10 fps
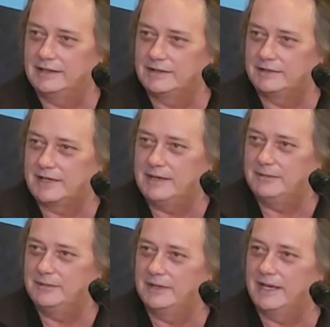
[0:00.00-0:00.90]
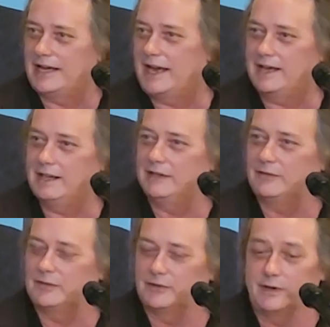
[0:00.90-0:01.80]
just keep like adding
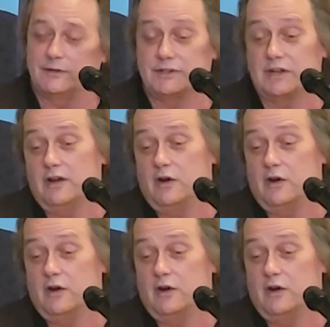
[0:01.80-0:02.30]
different flavors,